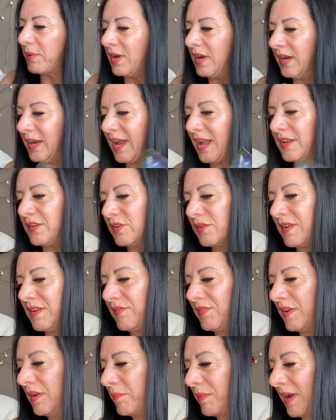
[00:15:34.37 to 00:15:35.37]
I can't do
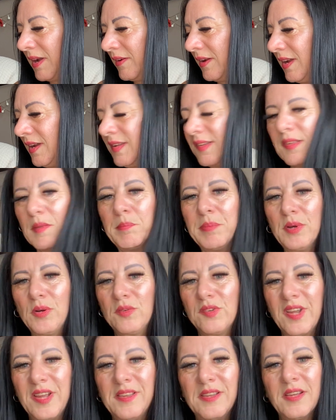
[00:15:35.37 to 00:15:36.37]
anything about it. It's the
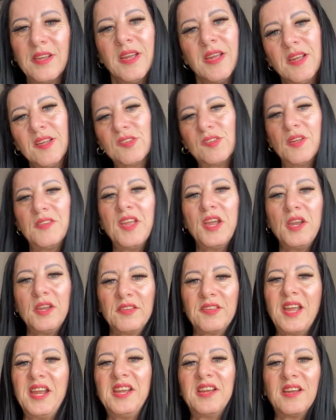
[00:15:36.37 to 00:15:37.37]
building. So
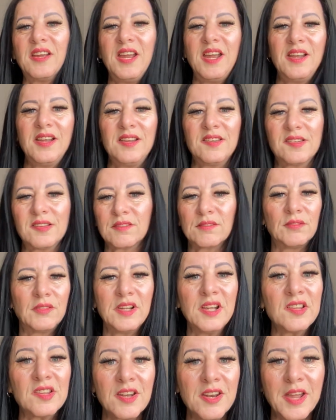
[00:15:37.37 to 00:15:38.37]

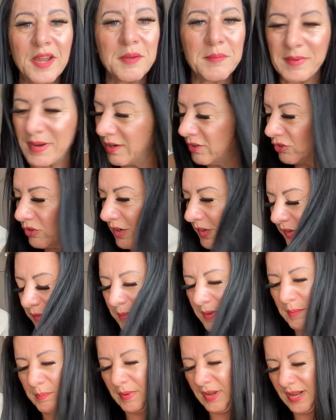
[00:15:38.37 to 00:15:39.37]
it's a nightmare, trust
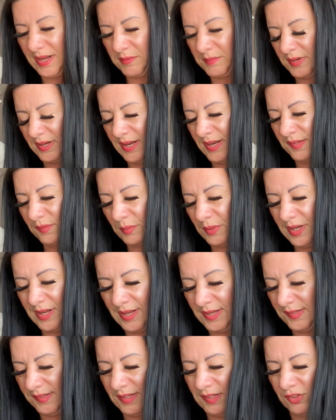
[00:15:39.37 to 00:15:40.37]
me. But anyway, it is what it
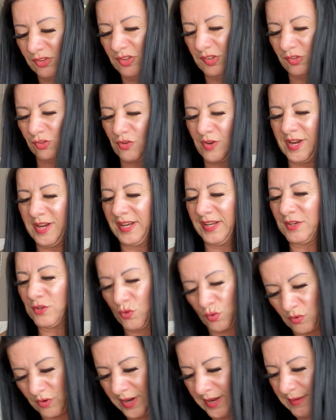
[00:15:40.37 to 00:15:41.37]
is. Let's just try and
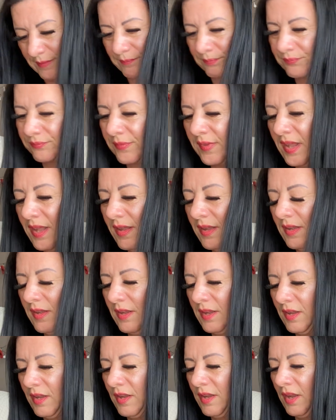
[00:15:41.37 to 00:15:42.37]
ignore it.
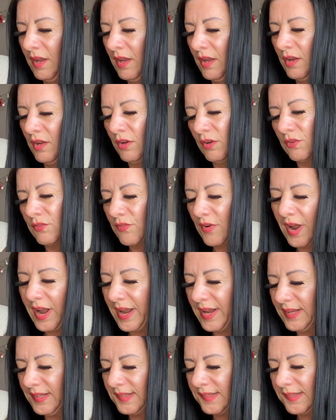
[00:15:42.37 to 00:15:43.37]

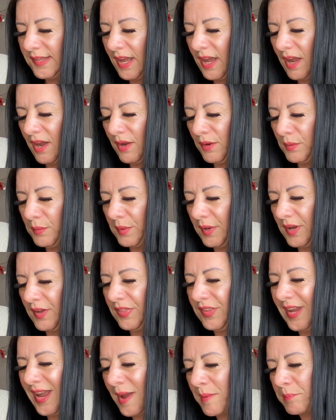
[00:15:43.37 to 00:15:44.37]
Right, so
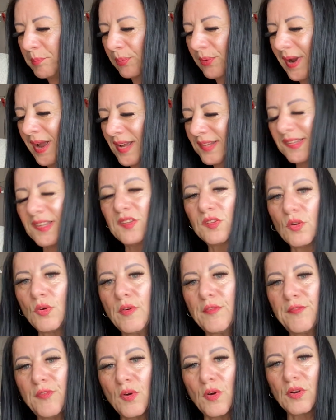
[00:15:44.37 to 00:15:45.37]
the Empress is all
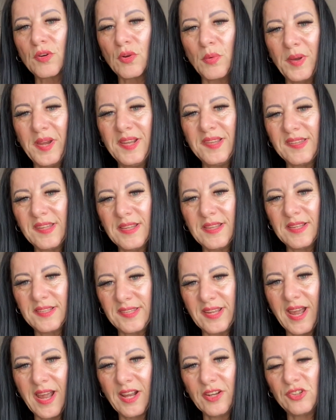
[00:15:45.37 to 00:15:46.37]
four queens in the
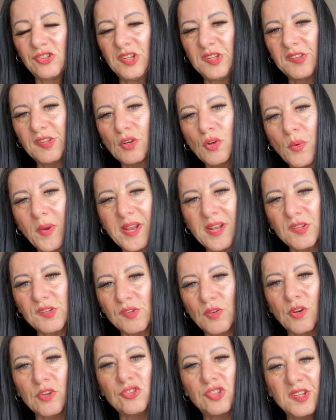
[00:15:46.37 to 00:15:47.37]
deck. She's the Queen of
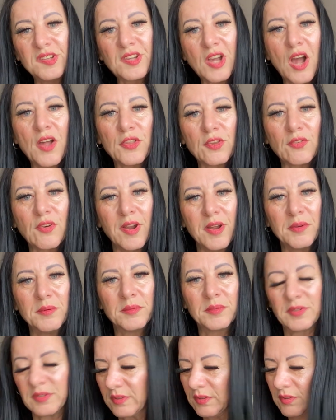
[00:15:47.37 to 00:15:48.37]
Swords. She's cutthroat,
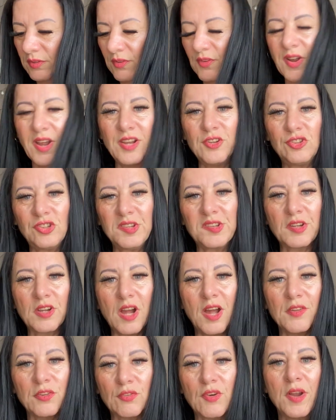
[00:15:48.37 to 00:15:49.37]
right? She's a
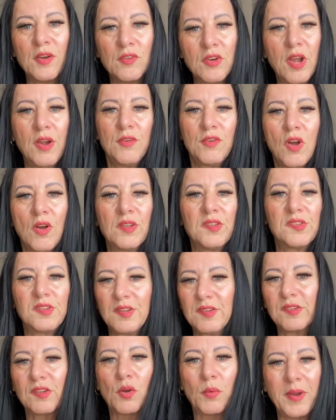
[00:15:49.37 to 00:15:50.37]
cutthroat,
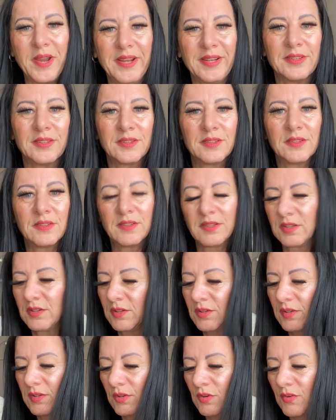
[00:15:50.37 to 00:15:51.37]
no-nonsense queen.
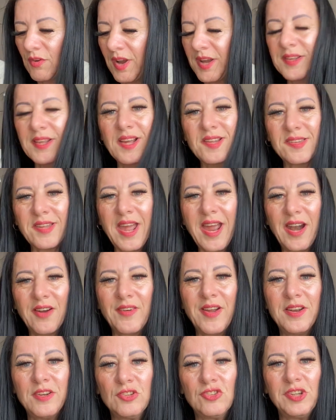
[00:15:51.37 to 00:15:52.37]
All right, that's air
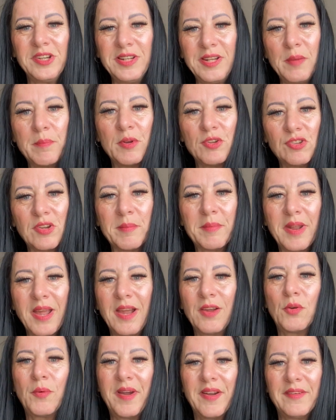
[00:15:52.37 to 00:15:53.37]
energy, Libra, Gemini,
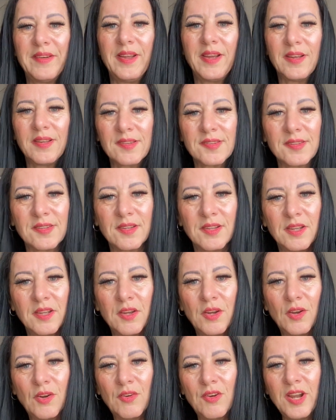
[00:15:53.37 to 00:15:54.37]
Aquarius.
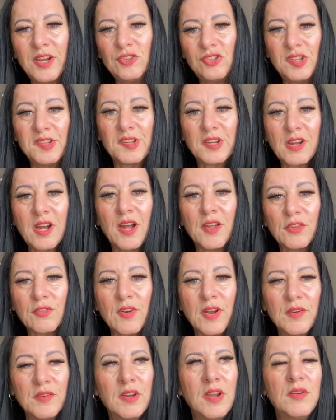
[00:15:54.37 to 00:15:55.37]
All right, she's a
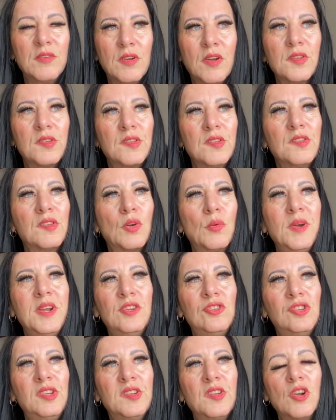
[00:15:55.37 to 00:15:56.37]
cutthroat, no-nonsense queen.
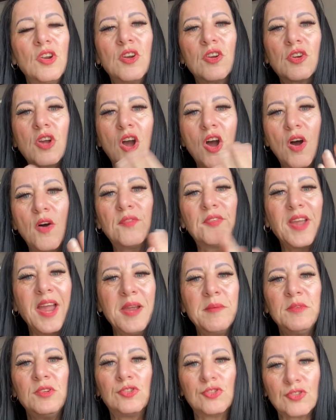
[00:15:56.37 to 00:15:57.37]
Her cut-off
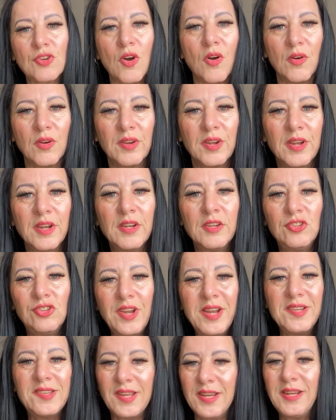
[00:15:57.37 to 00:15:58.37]
game is strong. She
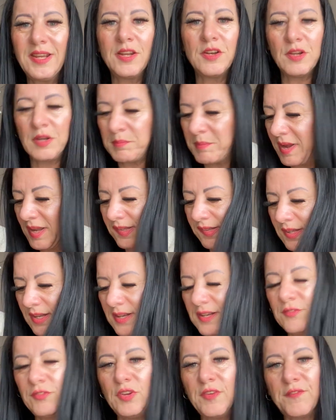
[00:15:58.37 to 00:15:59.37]
ain't taking no messing.
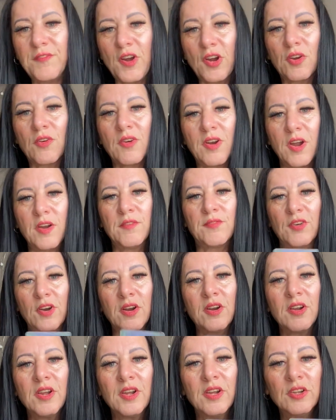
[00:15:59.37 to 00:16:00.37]
If you fuck her
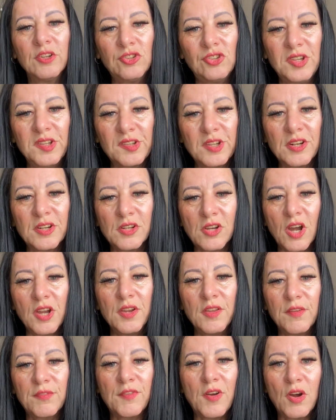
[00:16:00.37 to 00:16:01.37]
over, she's going to cut you
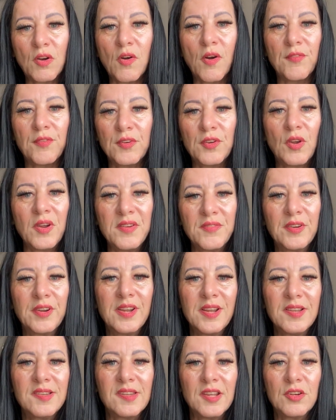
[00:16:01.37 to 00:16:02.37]
the fuck off and not even
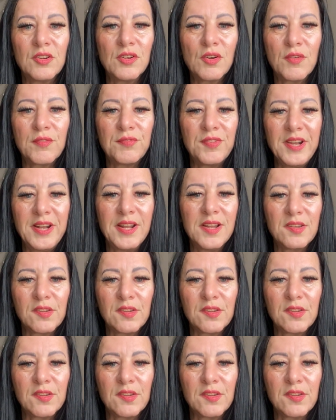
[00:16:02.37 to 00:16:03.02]
consider your feelings